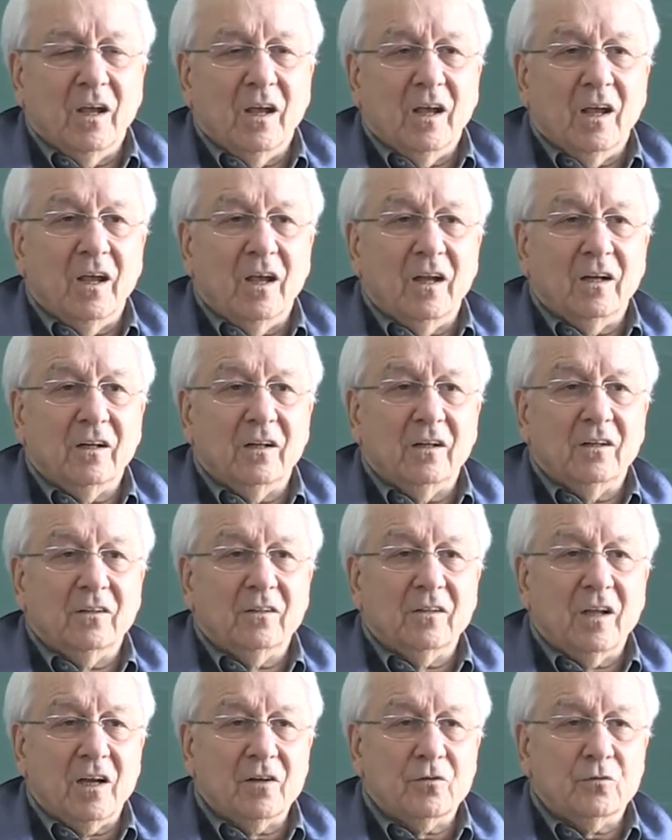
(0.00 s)

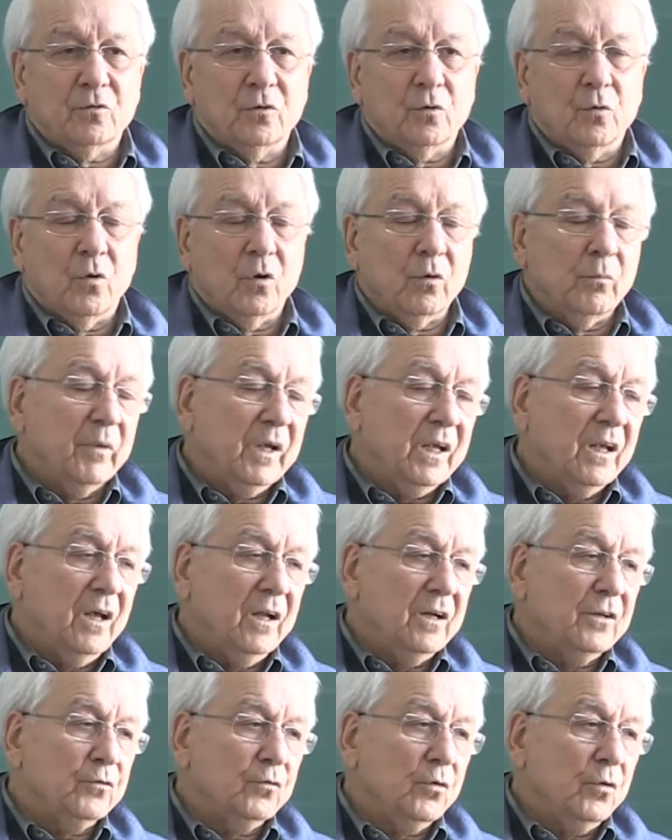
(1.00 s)
And thanks to quantum
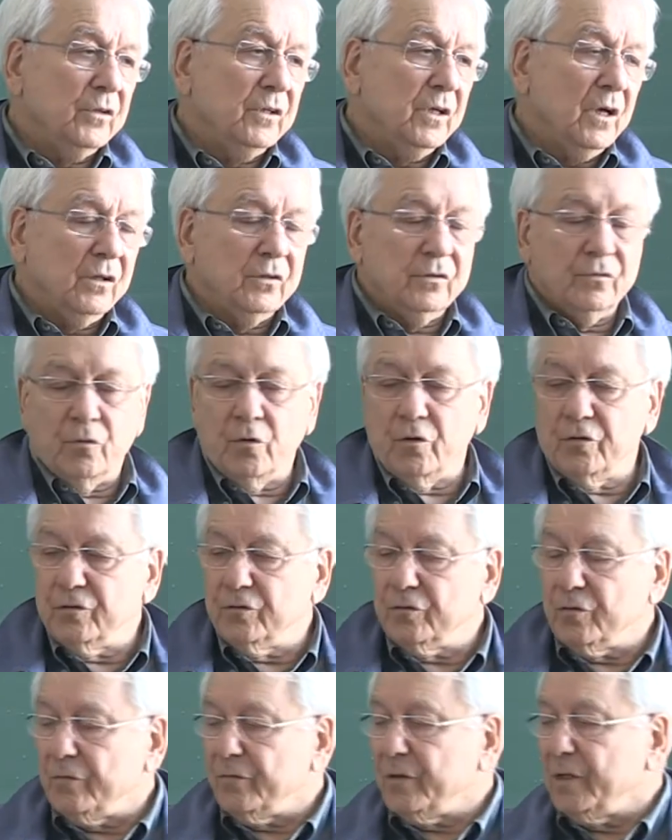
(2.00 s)
mechanics or the other
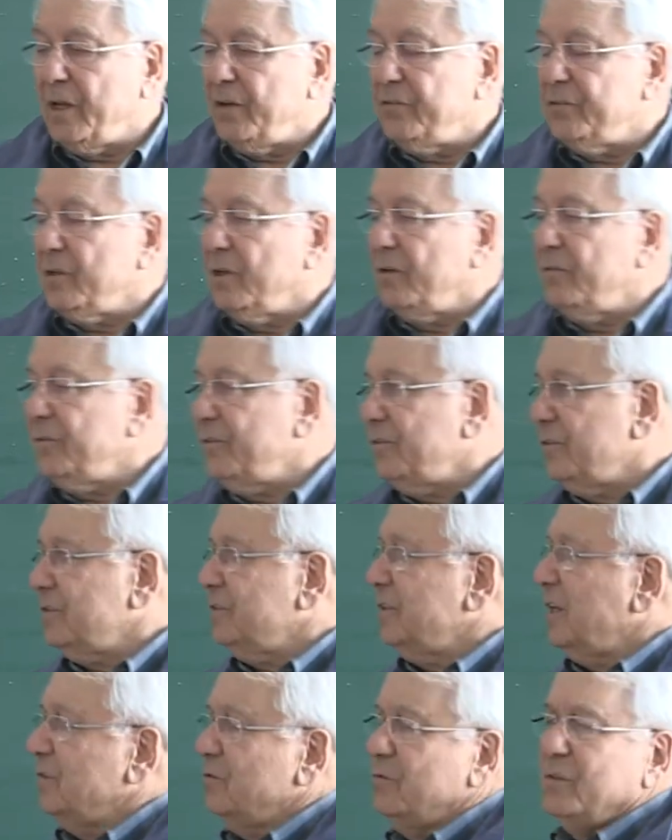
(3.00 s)
versions of classical physics
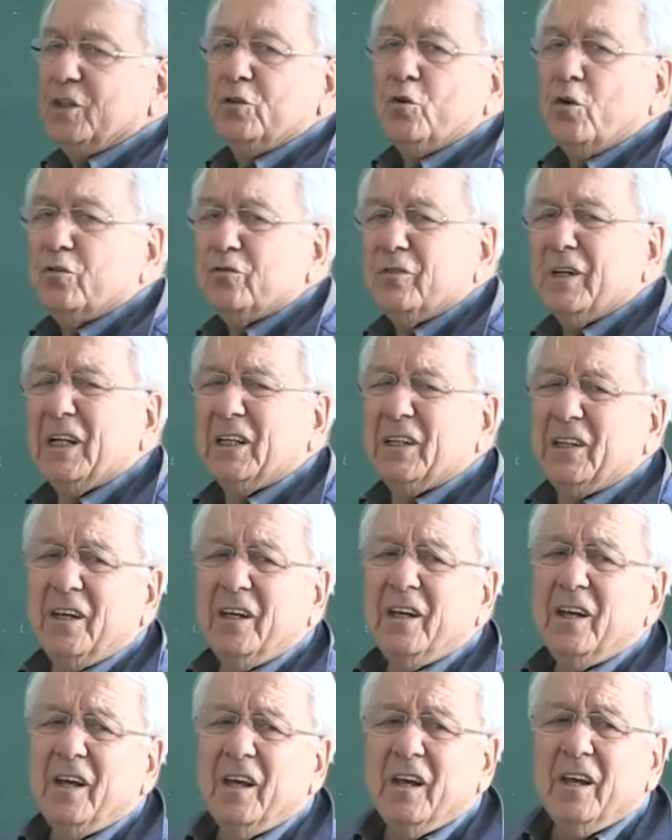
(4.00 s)
that we don't
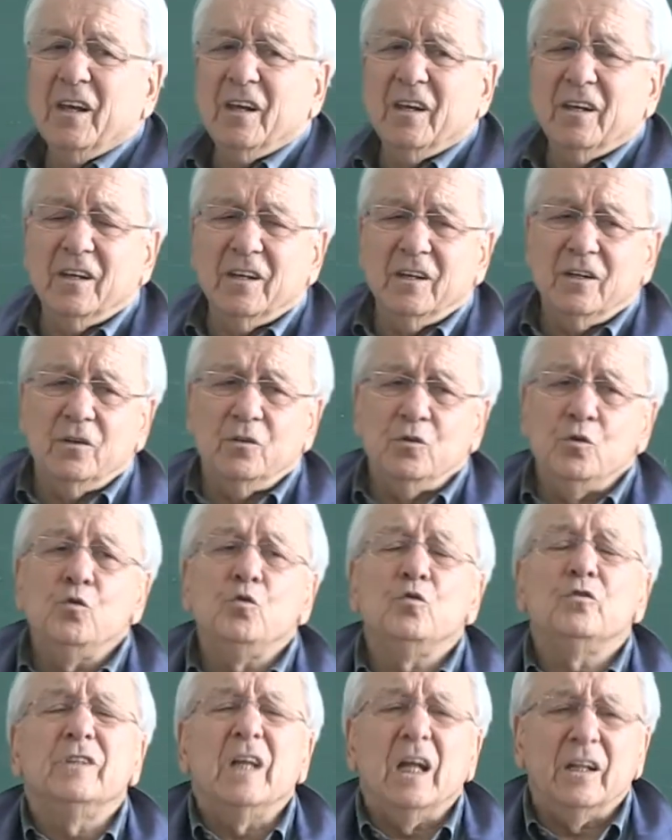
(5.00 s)
really
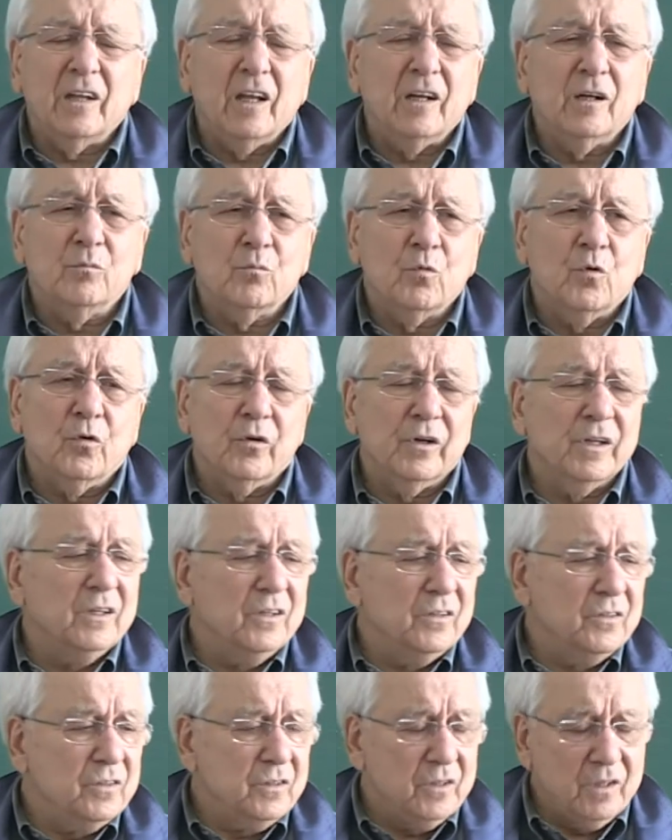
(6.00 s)
use that anymore.
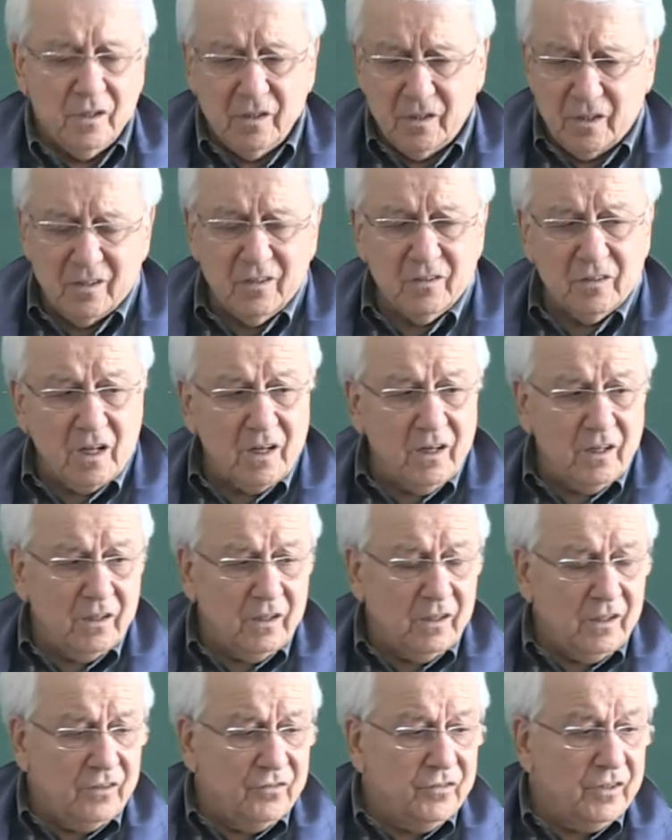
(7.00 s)
It's not an
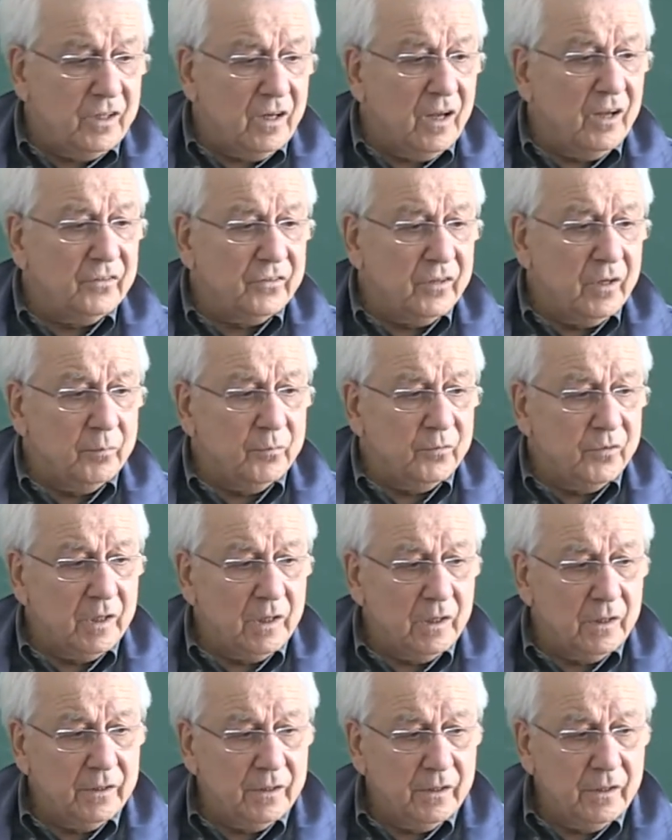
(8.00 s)
easy concept
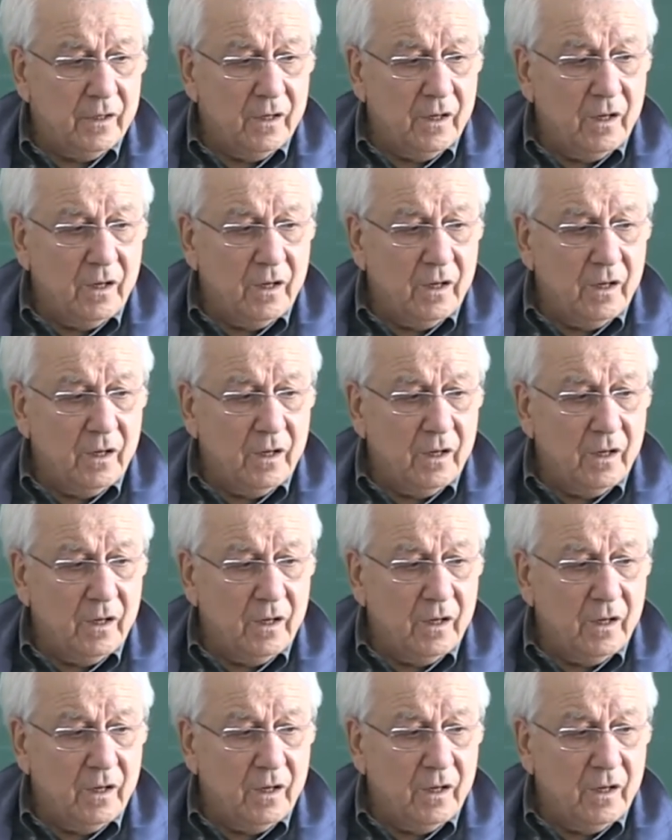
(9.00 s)
really.